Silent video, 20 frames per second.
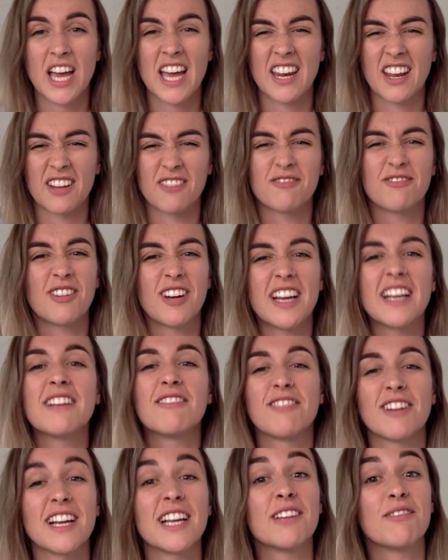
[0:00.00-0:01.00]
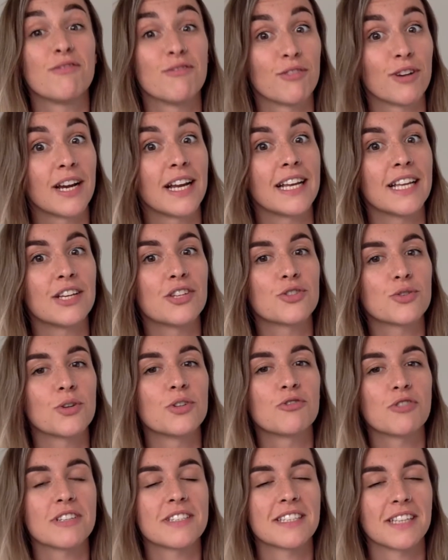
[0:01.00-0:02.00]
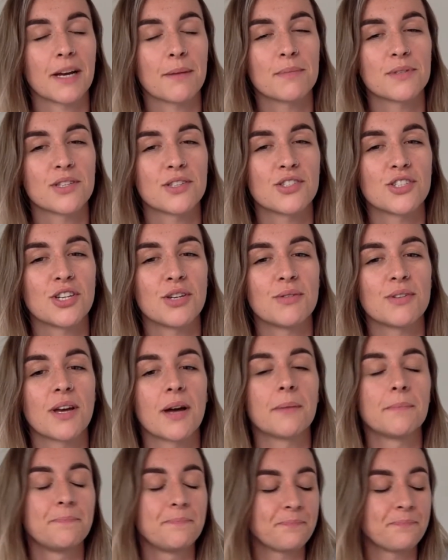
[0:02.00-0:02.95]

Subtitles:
and I really, really, really enjoyed dressing up as a Tudor.